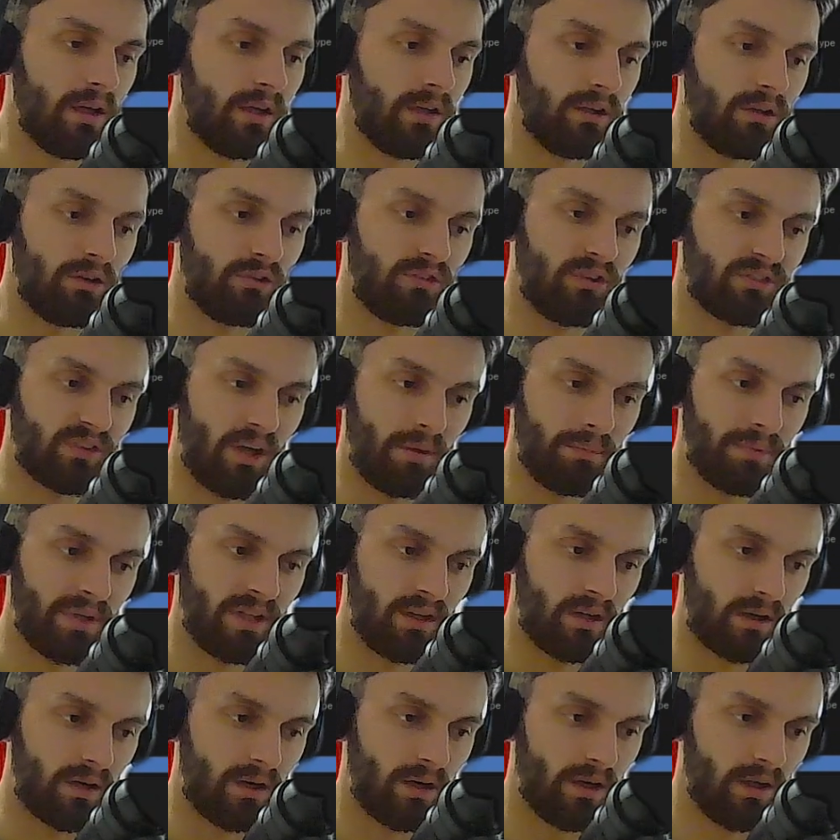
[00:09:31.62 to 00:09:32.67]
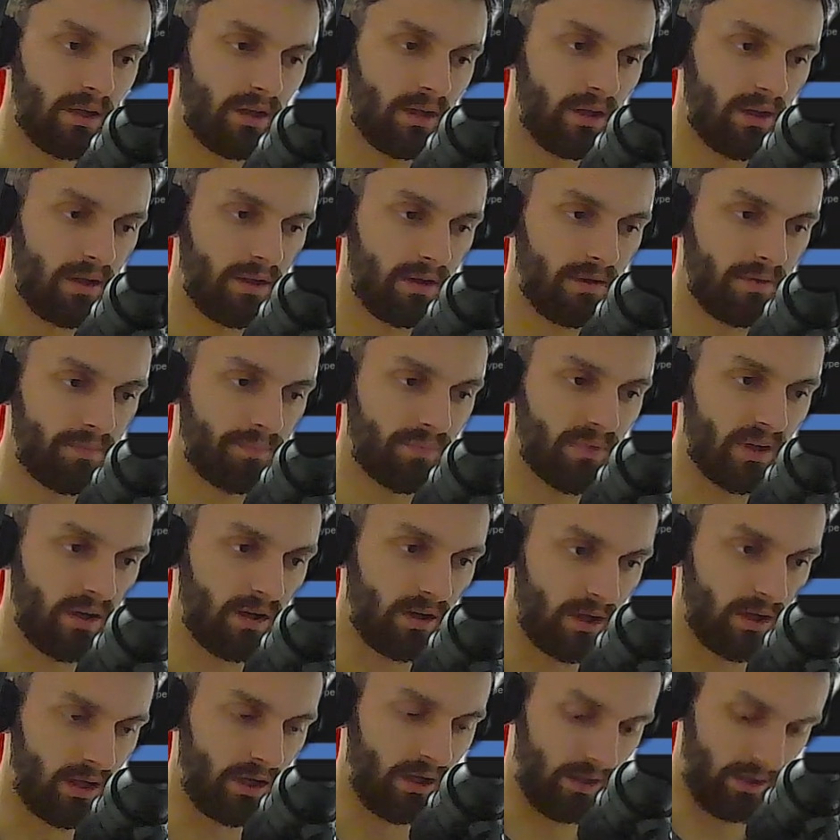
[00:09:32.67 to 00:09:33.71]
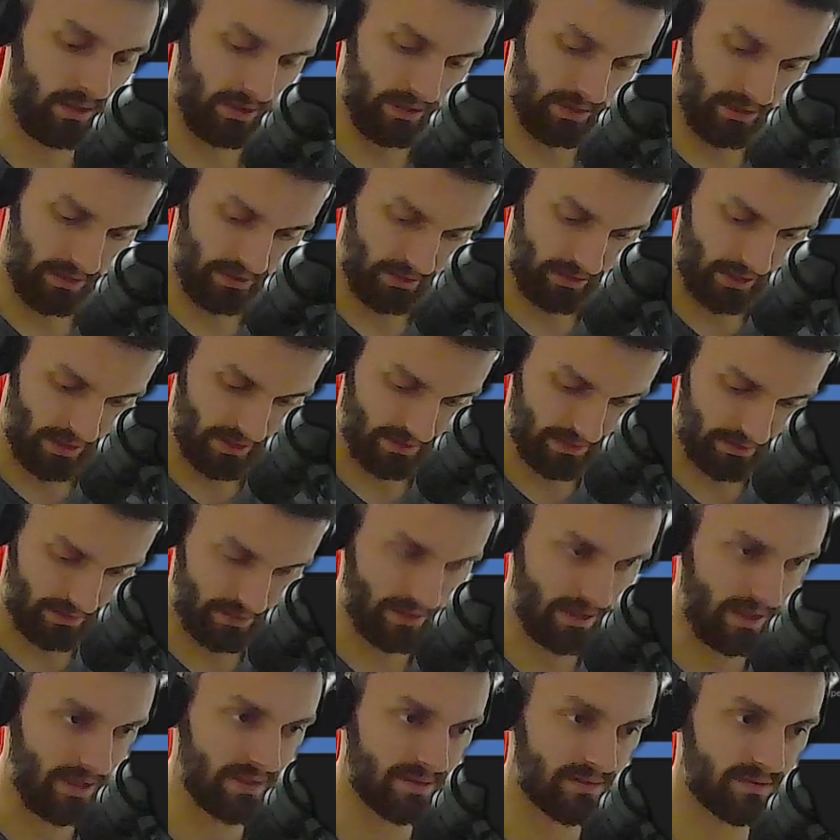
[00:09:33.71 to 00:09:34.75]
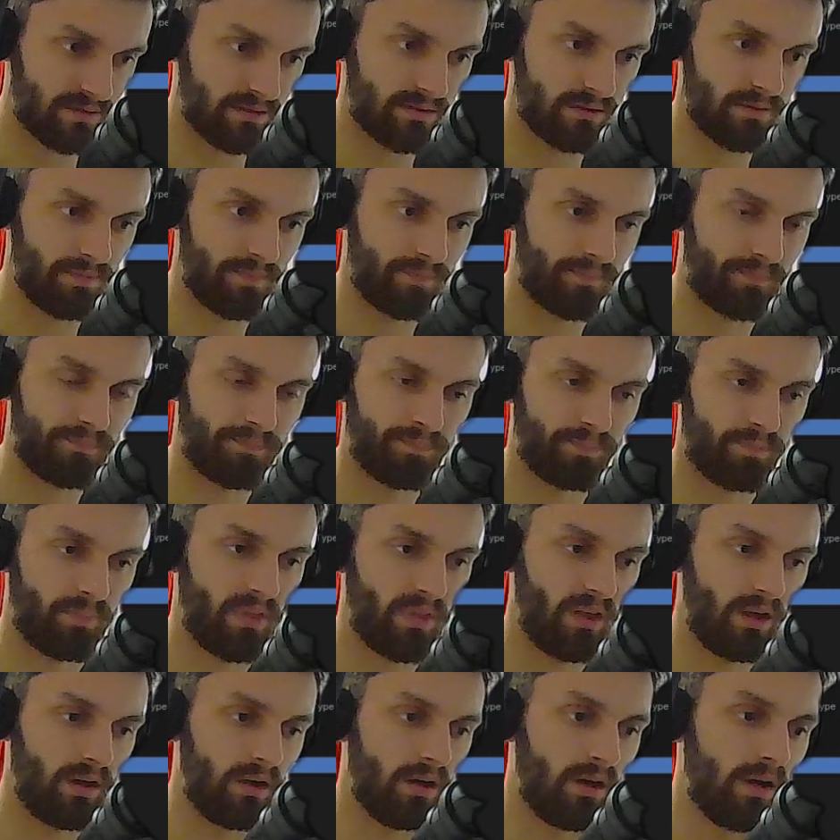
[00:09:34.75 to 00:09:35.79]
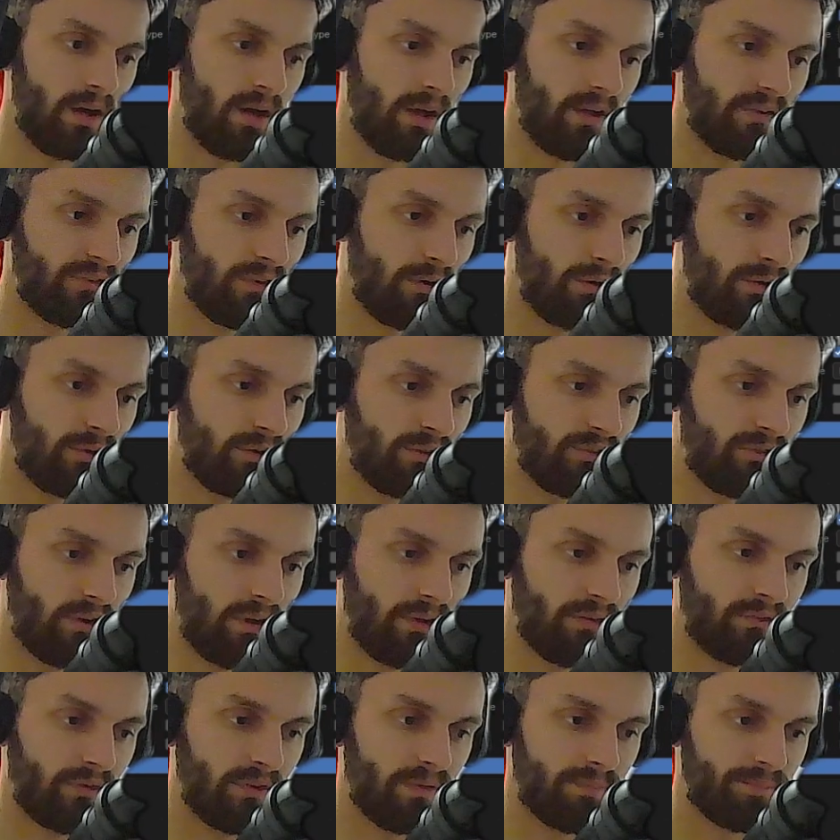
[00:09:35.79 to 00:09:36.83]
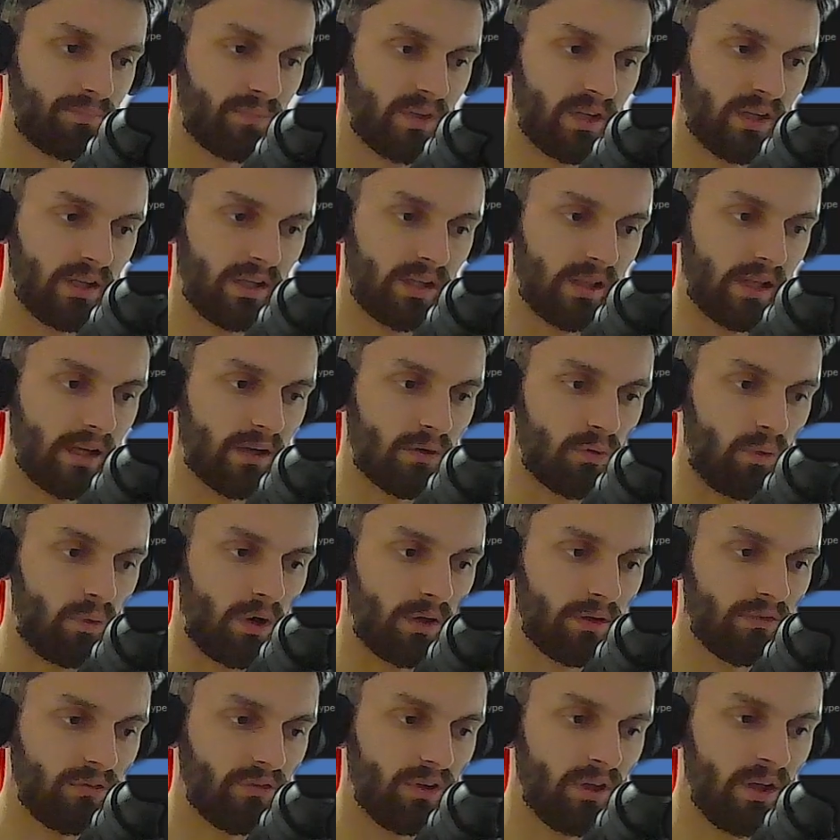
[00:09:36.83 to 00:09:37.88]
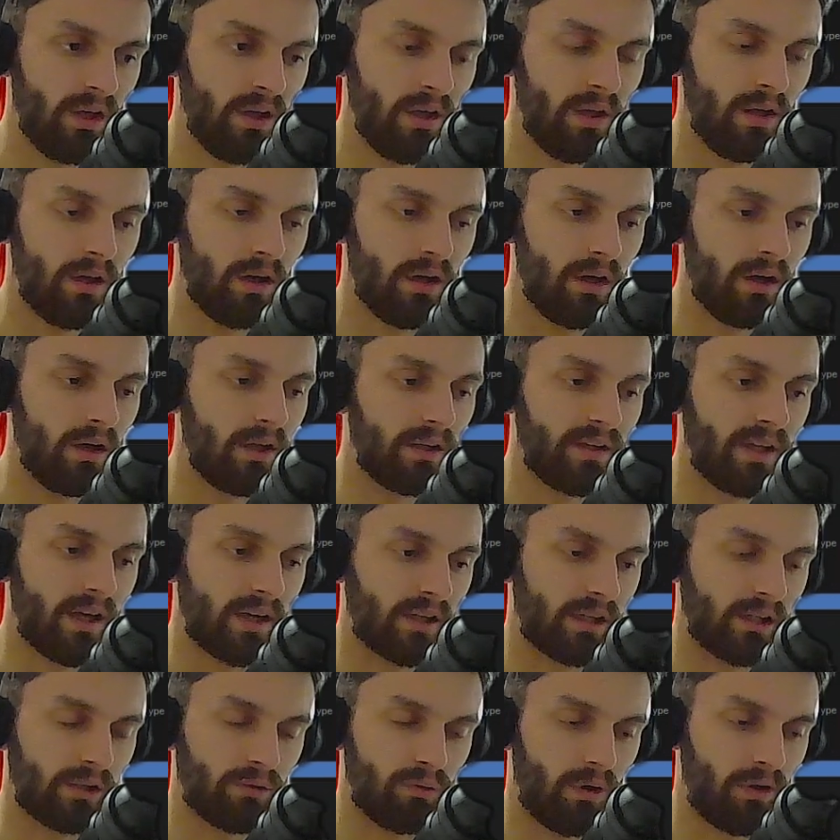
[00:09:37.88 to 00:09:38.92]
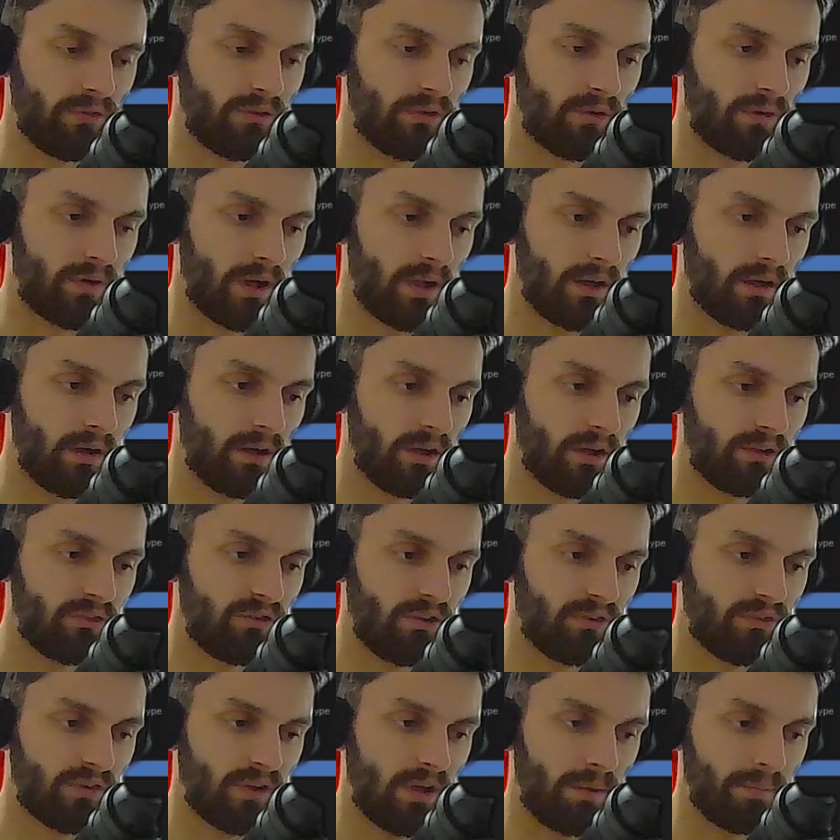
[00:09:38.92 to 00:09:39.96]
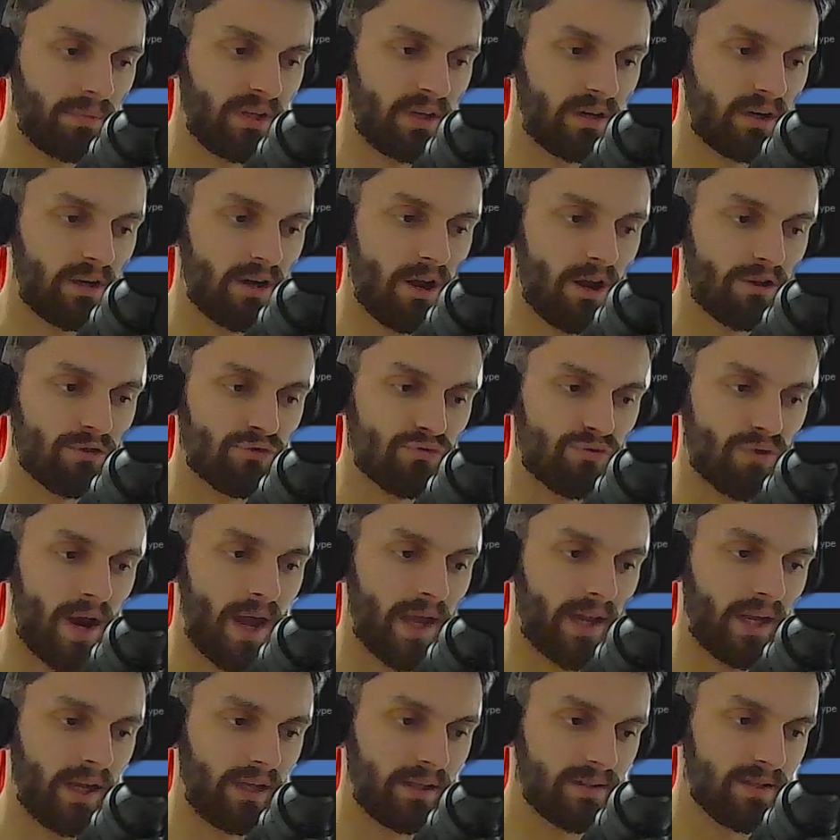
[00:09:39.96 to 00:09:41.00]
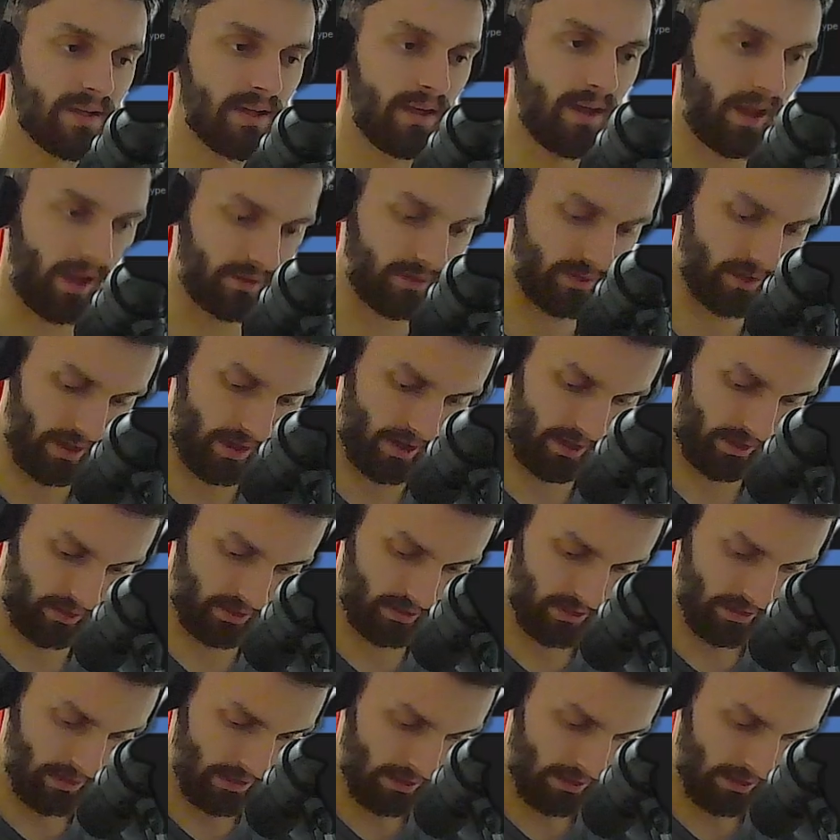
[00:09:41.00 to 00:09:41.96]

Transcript: You just come here, get this. So you just click once, not click once, sorry. Just come here, drag it, and then